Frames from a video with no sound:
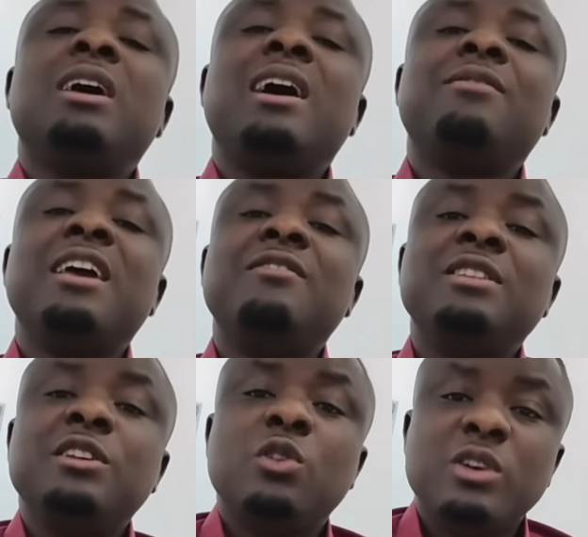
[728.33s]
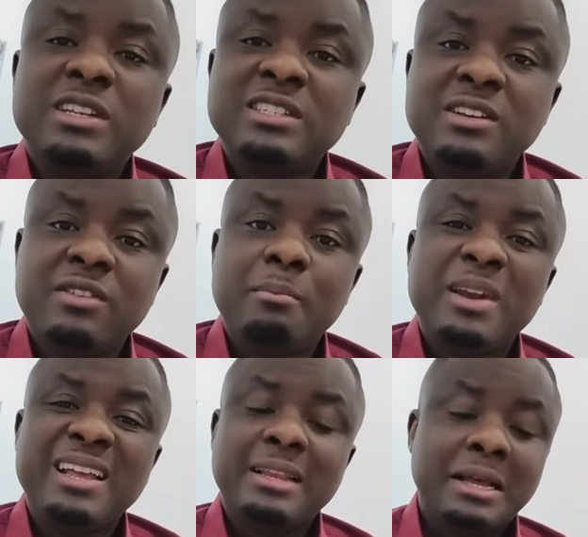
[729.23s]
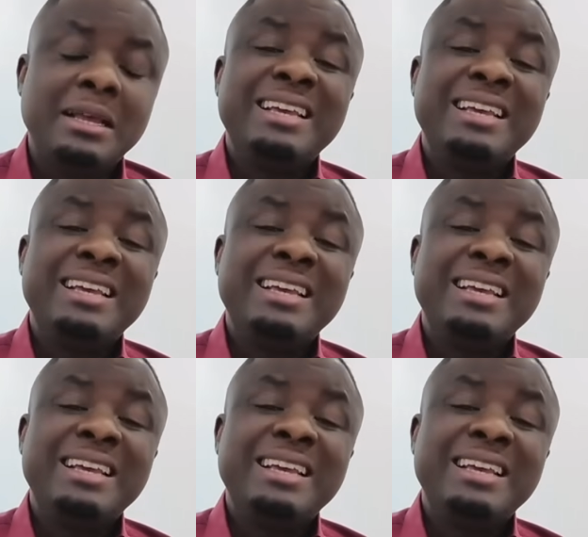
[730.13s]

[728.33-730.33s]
have everything on a silver platter.